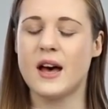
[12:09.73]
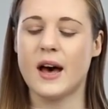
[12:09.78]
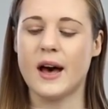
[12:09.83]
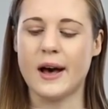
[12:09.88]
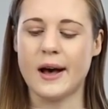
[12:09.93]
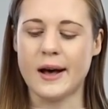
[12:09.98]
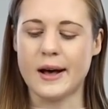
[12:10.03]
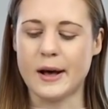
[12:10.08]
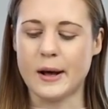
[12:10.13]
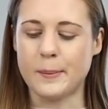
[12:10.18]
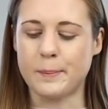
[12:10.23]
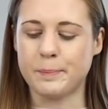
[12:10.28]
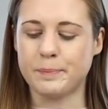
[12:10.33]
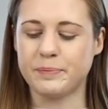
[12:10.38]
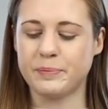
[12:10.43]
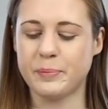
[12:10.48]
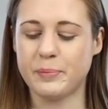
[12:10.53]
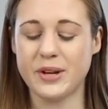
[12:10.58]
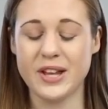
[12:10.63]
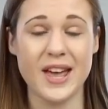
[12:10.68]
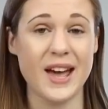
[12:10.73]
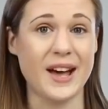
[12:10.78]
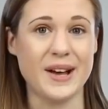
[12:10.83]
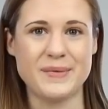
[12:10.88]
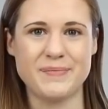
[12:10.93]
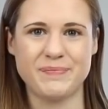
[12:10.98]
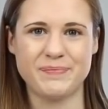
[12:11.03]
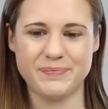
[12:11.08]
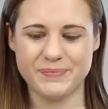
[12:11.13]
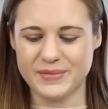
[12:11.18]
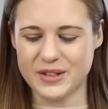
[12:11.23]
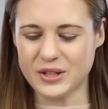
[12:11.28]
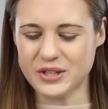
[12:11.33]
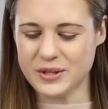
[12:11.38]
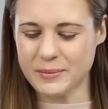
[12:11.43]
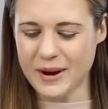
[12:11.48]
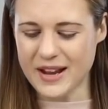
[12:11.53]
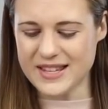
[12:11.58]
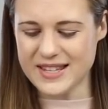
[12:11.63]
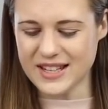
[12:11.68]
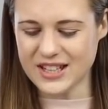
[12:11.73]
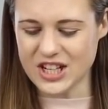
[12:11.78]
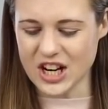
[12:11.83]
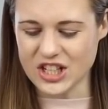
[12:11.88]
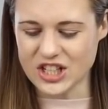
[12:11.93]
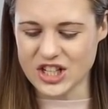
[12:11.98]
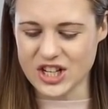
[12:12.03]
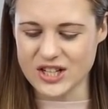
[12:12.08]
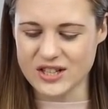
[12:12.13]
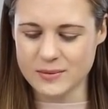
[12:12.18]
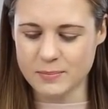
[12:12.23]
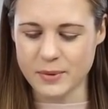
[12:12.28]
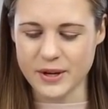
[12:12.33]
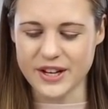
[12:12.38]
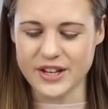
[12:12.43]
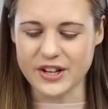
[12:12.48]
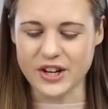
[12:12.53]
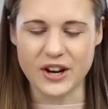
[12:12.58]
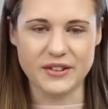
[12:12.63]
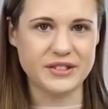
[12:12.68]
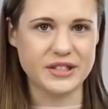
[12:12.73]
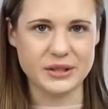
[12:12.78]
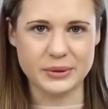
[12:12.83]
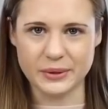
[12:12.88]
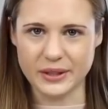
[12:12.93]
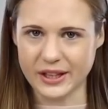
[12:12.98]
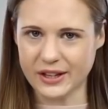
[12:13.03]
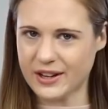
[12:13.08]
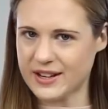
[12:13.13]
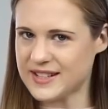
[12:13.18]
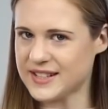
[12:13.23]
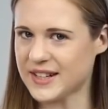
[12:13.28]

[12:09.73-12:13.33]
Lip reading: But yeah, those are my suggestions, but you're off to a really great